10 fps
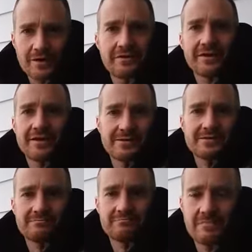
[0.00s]
I think
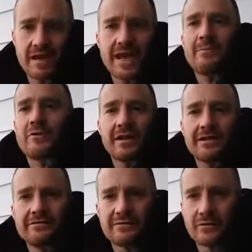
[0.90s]
he's a neighbor that
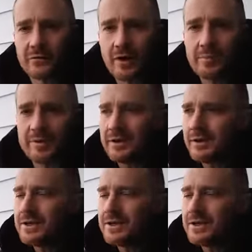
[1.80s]
lives further up.